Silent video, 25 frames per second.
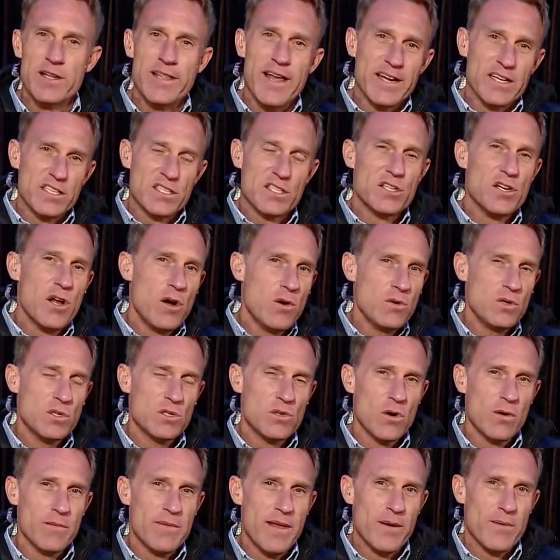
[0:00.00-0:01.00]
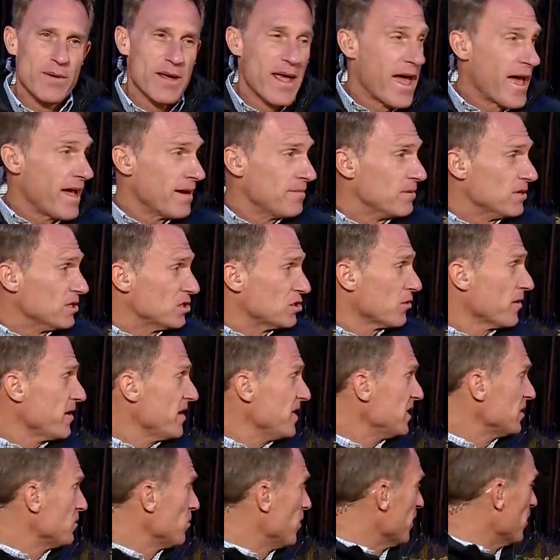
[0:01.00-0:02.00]
that snowstorm that we had, but
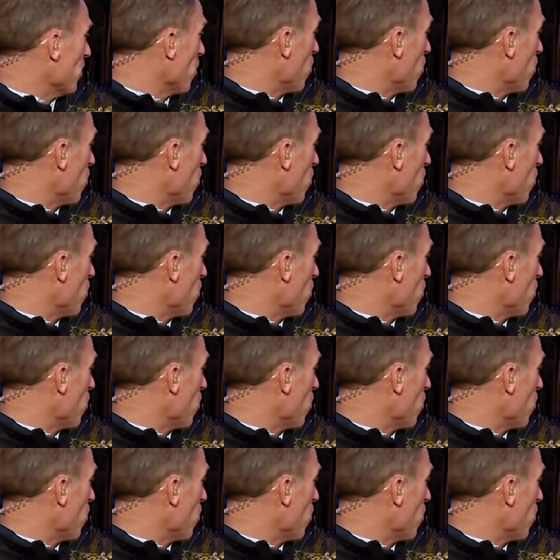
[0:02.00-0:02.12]
trees with